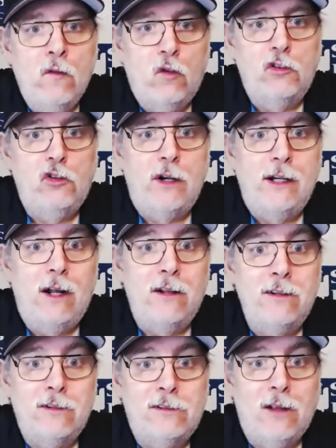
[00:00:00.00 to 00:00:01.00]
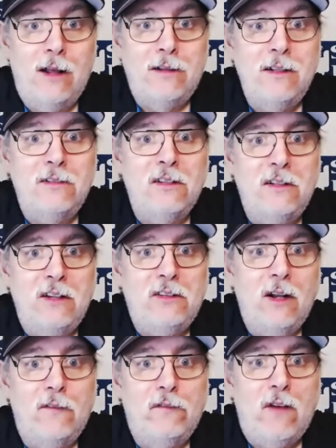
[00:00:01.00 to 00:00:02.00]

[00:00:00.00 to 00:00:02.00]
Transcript: for joining us on this edition of